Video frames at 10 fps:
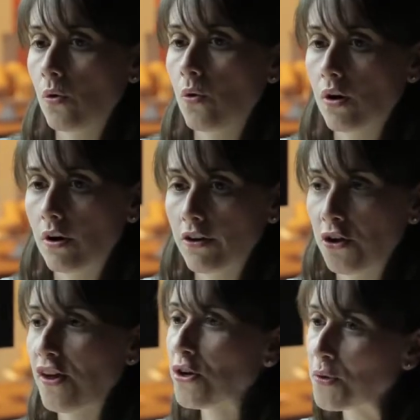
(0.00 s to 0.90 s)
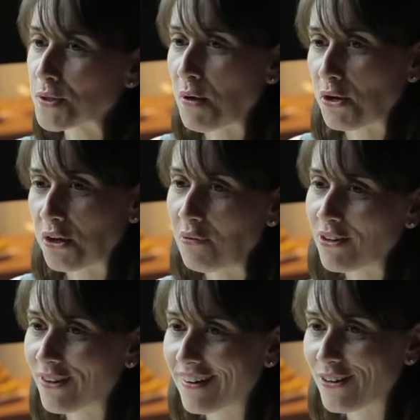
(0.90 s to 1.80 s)
or that new smell you get
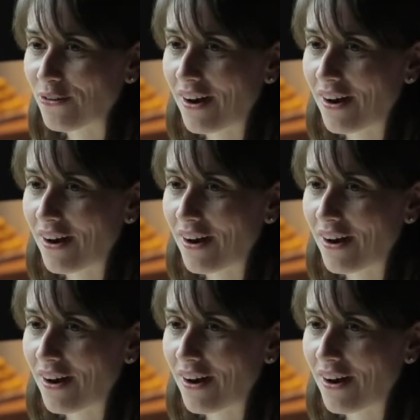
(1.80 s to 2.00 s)
when you get a new